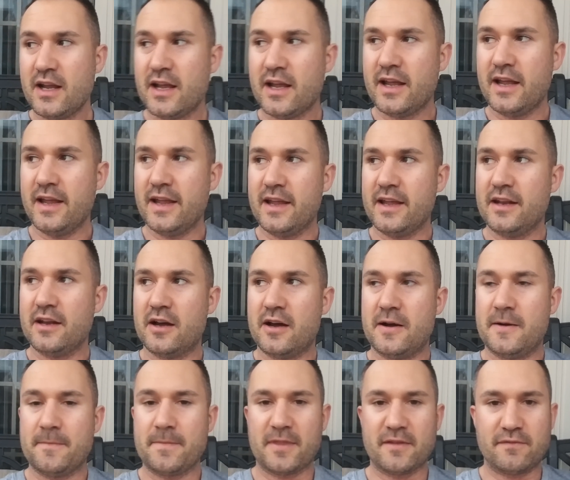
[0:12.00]
and
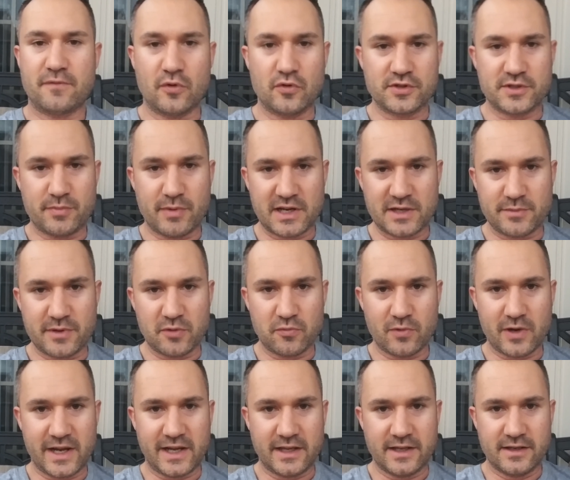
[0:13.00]
um, the phone's about to be
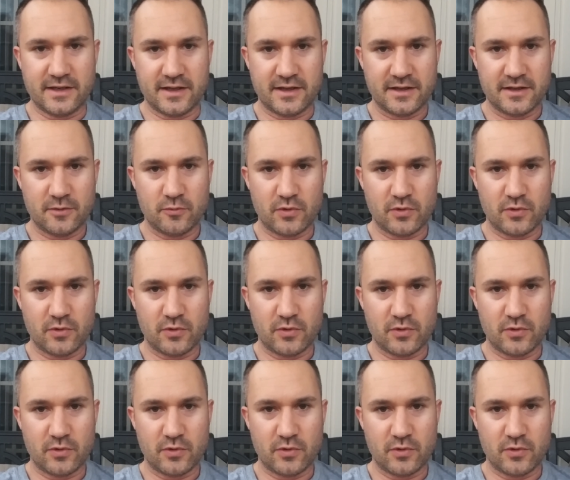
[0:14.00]
ringing.